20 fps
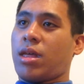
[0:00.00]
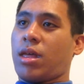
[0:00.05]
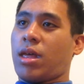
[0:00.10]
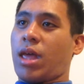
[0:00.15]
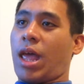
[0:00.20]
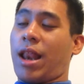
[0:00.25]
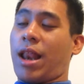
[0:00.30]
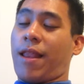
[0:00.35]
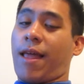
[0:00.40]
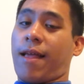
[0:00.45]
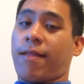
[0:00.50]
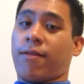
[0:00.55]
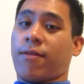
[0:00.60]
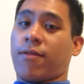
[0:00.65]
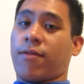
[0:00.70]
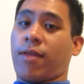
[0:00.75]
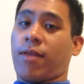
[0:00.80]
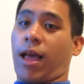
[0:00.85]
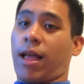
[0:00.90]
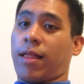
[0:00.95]
And
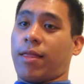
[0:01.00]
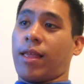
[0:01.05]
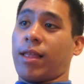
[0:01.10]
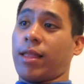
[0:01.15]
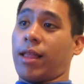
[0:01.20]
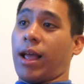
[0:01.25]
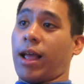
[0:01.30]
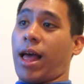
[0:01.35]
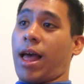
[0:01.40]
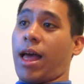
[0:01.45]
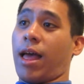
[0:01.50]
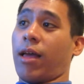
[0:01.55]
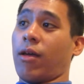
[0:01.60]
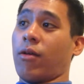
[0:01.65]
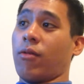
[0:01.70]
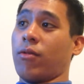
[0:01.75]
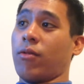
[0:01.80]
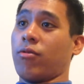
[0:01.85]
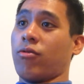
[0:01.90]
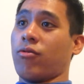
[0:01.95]
that's, I think, the guy
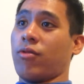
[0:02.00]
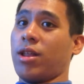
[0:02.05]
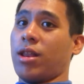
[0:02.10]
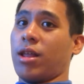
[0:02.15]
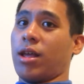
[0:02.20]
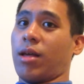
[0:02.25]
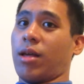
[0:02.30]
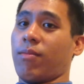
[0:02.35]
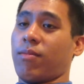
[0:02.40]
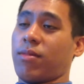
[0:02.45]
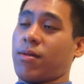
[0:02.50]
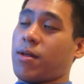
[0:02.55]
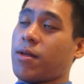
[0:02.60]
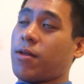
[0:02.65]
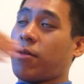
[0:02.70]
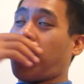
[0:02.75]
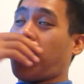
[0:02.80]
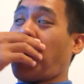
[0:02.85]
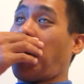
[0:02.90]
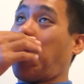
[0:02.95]
who was training him.
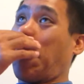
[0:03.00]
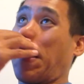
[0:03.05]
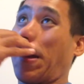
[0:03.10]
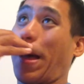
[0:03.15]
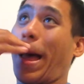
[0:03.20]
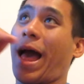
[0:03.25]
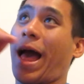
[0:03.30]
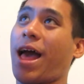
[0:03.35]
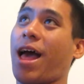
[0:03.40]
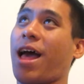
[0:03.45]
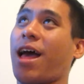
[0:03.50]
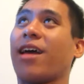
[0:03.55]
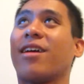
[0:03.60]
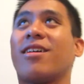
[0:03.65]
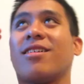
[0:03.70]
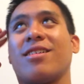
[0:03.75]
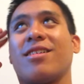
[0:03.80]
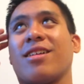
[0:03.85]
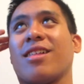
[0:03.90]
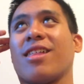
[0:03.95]
So I
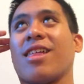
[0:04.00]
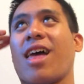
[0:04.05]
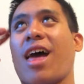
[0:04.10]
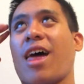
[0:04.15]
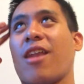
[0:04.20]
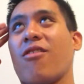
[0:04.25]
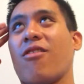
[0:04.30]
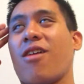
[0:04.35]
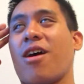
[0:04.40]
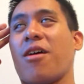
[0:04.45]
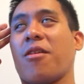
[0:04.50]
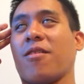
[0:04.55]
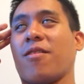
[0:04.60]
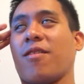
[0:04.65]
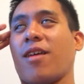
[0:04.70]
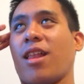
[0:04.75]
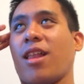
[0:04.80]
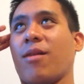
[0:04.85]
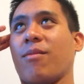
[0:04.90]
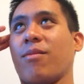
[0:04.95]
don't know how to
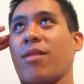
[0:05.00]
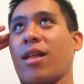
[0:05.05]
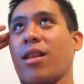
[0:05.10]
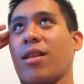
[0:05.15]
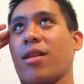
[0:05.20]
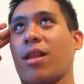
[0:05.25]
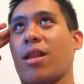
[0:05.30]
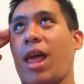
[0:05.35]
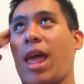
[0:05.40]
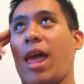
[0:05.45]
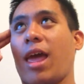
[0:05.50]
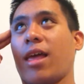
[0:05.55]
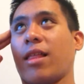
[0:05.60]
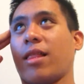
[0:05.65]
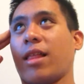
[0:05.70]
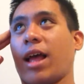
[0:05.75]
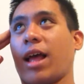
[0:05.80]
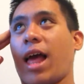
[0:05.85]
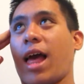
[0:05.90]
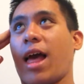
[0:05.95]
tell him that
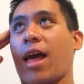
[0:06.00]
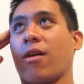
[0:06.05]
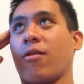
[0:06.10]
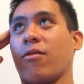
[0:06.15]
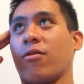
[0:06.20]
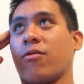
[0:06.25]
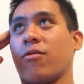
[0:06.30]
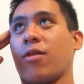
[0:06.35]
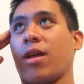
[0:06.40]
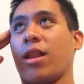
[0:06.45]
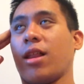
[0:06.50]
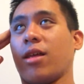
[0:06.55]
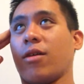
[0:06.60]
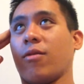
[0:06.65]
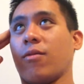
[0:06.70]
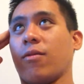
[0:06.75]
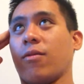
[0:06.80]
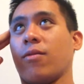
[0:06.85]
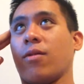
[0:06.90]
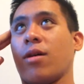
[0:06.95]
the guy who's training
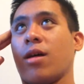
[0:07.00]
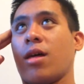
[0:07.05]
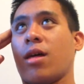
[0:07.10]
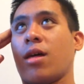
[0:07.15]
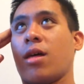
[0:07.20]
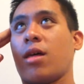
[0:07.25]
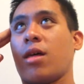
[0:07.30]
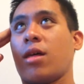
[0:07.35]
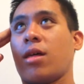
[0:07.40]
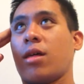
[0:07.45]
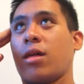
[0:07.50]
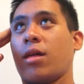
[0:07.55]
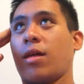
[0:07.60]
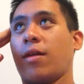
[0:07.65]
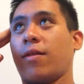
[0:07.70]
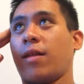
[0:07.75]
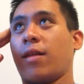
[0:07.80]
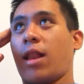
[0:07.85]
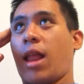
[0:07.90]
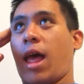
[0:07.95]
you
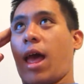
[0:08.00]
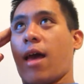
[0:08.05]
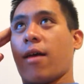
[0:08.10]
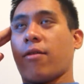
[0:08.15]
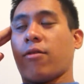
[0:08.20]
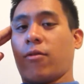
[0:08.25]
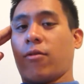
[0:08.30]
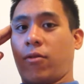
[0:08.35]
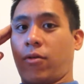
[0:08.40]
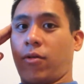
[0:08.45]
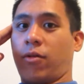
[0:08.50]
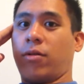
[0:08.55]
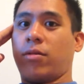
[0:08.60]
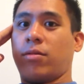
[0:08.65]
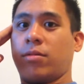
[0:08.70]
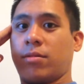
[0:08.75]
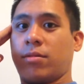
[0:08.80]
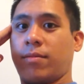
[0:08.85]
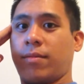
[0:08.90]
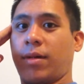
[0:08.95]
is an
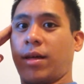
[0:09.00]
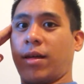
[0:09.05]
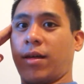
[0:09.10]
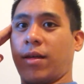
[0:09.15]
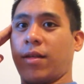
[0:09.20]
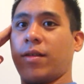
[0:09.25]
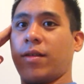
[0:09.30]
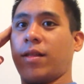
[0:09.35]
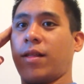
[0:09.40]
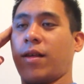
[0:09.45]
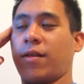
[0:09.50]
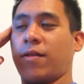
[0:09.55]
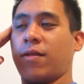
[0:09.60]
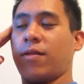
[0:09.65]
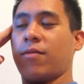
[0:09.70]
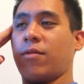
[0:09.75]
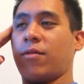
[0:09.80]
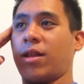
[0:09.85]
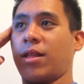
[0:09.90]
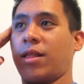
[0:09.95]
asshole because he
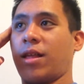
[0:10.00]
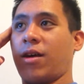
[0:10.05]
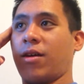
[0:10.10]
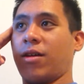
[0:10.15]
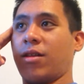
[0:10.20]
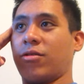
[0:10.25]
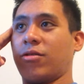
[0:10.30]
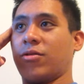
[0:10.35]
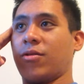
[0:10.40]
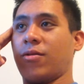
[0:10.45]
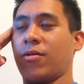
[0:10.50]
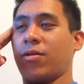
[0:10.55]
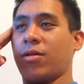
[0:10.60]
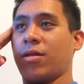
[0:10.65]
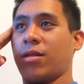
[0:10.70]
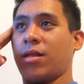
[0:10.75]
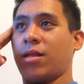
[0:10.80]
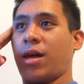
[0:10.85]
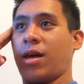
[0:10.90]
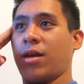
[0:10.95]
doesn't want to tell you the truth
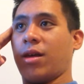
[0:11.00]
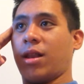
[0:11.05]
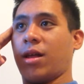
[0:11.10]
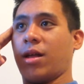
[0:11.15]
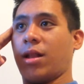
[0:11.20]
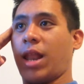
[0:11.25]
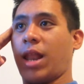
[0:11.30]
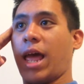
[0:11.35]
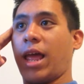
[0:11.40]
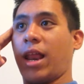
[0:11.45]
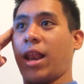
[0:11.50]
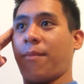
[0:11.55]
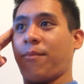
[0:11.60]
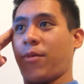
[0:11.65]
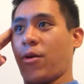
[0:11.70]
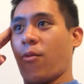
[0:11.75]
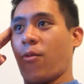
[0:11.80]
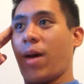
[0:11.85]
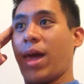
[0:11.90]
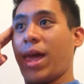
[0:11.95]
and tell you to lighten up
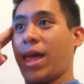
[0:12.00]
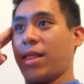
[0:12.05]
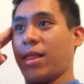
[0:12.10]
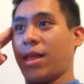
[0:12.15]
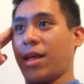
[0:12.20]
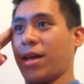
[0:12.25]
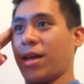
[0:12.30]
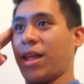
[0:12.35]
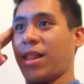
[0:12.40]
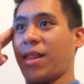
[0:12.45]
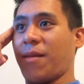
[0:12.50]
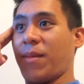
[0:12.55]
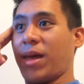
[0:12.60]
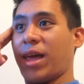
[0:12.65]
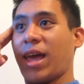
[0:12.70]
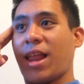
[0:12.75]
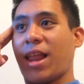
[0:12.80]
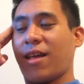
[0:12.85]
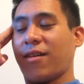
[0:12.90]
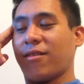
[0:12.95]
your weight to get the
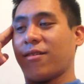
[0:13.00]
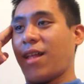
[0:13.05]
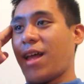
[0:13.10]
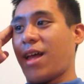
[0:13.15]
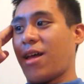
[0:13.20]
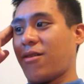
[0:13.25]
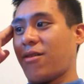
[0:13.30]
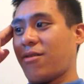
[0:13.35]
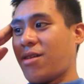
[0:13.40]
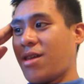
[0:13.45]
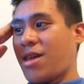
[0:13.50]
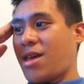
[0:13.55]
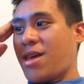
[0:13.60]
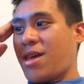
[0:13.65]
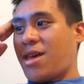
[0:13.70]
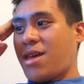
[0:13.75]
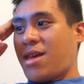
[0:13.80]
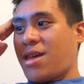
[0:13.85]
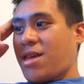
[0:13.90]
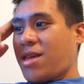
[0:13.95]
mechanics down.
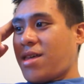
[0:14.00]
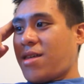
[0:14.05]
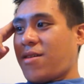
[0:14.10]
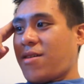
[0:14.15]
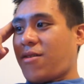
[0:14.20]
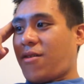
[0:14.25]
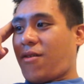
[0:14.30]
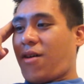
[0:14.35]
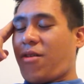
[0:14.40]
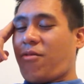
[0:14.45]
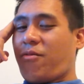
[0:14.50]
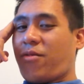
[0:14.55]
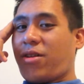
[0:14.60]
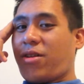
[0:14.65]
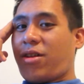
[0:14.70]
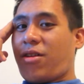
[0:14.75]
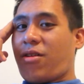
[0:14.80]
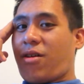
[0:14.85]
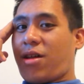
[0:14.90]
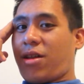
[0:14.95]
So I don't really
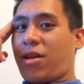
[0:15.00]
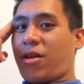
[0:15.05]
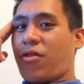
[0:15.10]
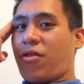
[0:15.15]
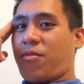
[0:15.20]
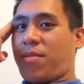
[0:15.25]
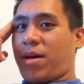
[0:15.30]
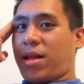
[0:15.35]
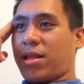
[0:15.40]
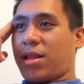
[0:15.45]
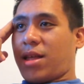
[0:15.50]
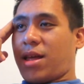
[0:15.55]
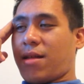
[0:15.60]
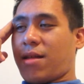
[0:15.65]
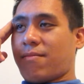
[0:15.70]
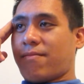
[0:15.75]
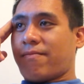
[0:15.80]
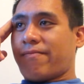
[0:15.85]
know how to go about that.